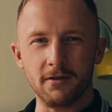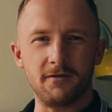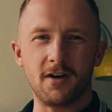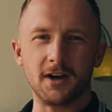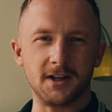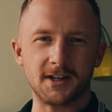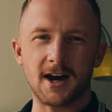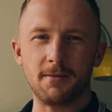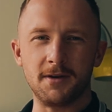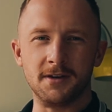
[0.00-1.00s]
the fuck has
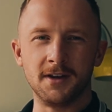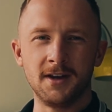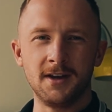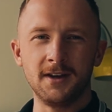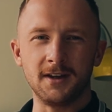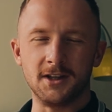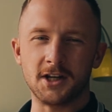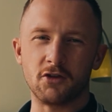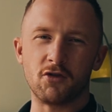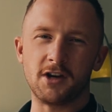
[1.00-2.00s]
happened,
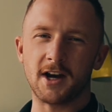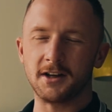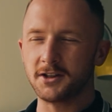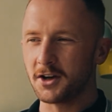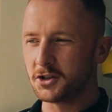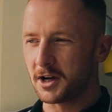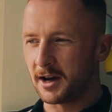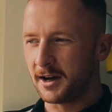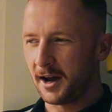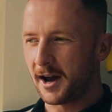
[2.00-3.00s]
considering you had such a